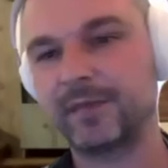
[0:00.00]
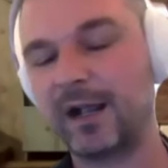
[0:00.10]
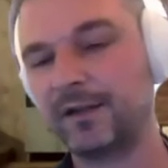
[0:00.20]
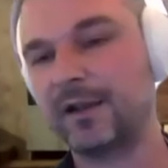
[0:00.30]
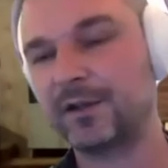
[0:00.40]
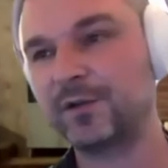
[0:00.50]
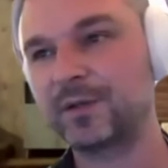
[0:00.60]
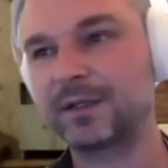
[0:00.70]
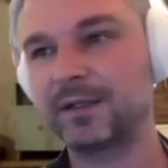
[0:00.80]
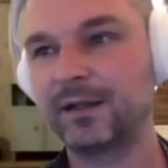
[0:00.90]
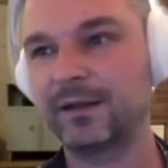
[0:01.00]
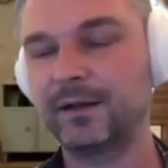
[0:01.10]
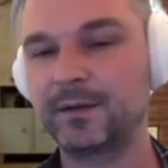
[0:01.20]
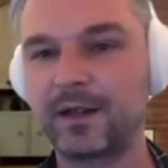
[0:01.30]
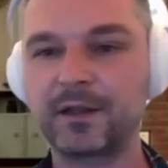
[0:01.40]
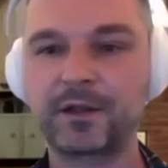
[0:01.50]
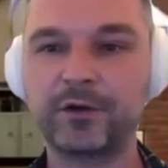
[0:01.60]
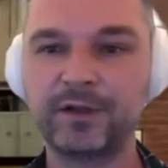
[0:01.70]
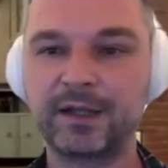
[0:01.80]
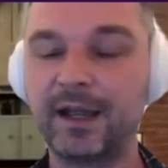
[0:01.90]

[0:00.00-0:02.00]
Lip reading: I like using is Algolia.